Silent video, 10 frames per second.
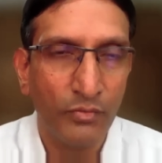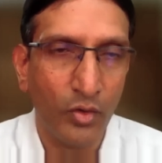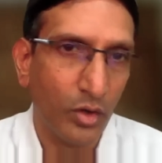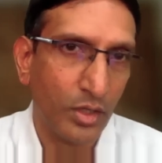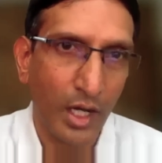
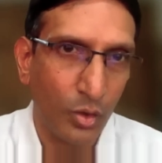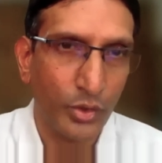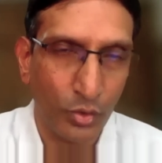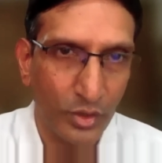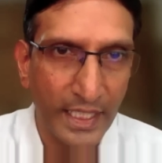for how
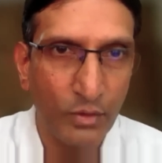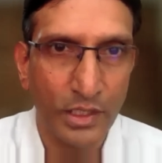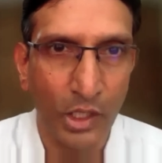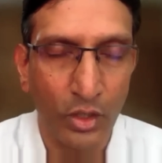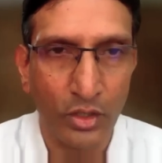you could deal
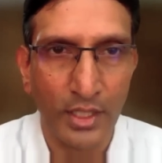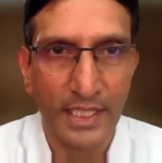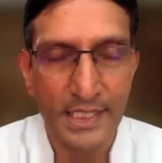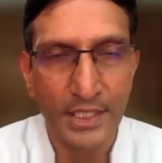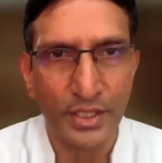with law and order,
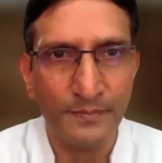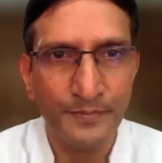etc.